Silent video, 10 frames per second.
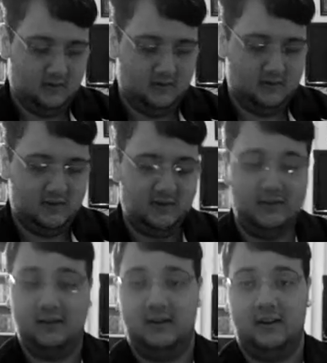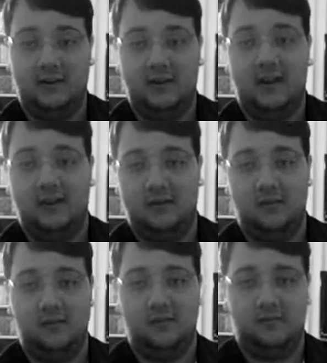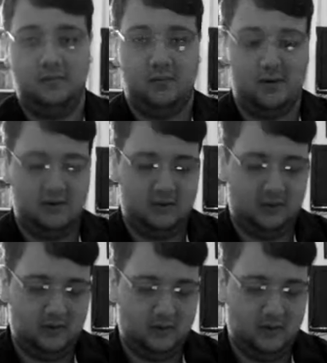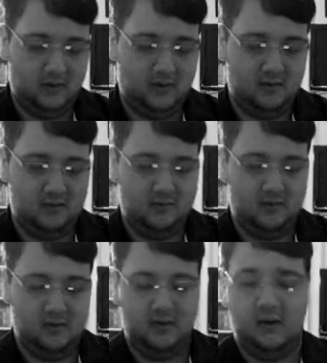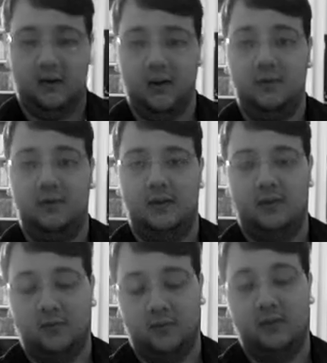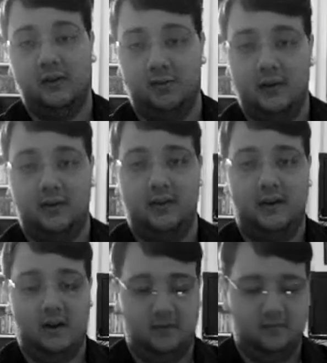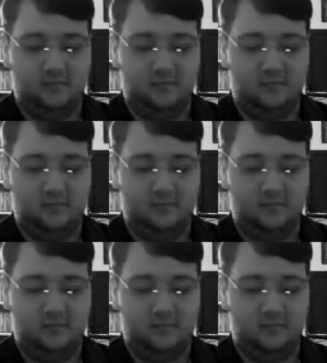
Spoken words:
She has a lot to her story, and it was really well thought out.